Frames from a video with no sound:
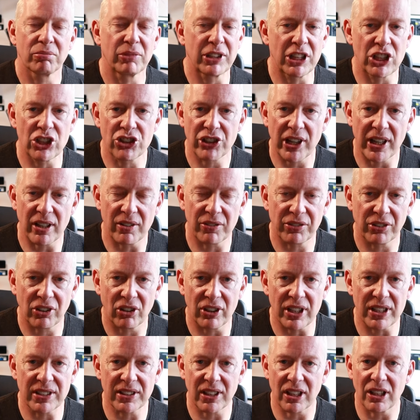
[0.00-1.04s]
we didn't train on
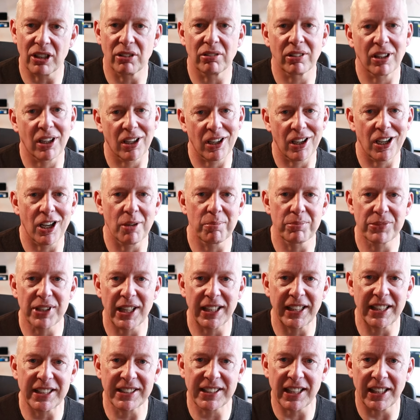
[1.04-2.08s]
Friday, so I'm
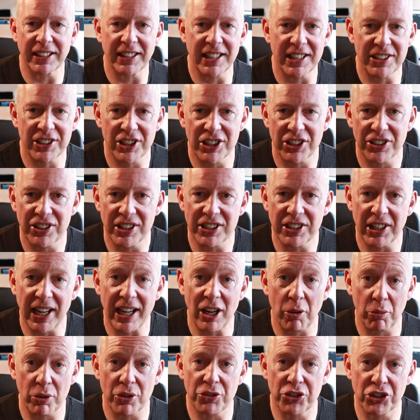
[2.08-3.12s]
taking Saturday as the
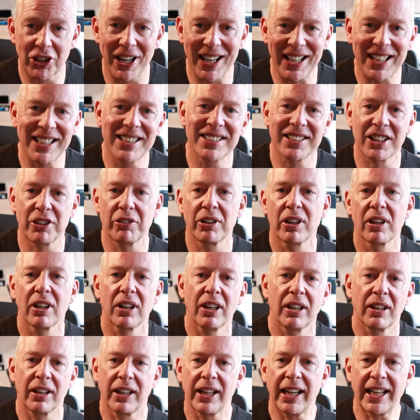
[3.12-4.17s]
day I would have trained, so
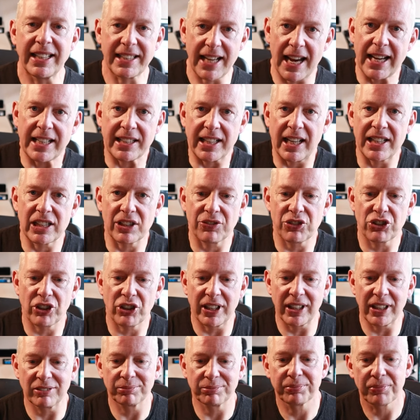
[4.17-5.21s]
it's eight days of
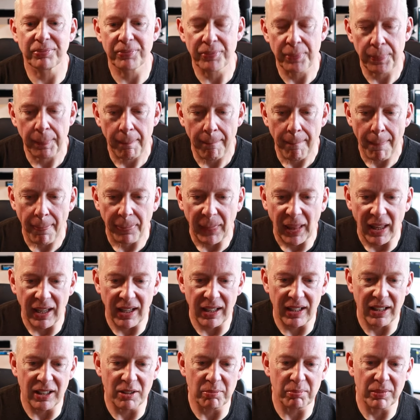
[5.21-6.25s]
training.
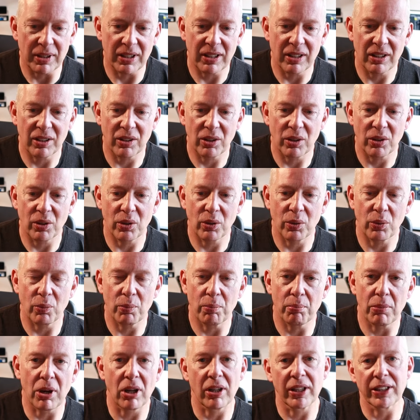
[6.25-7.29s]
Um,
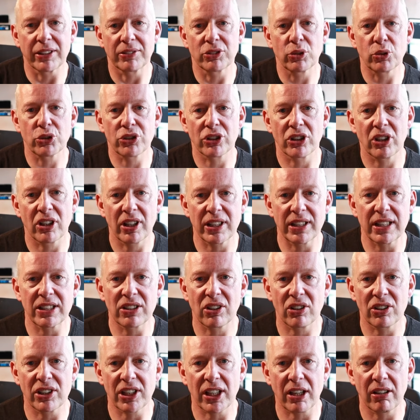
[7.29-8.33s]
my daughter and I
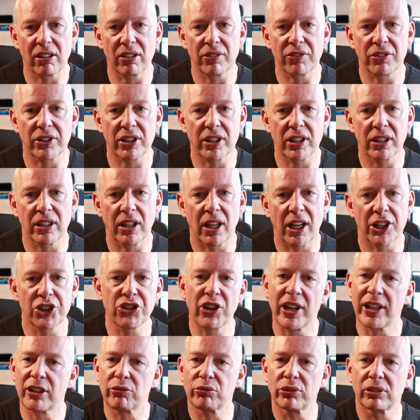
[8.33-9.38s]
decided to go for a, a,
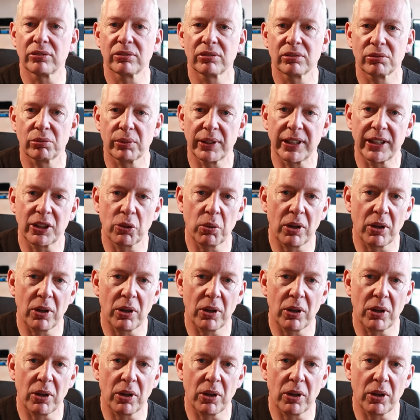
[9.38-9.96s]
trail run. We're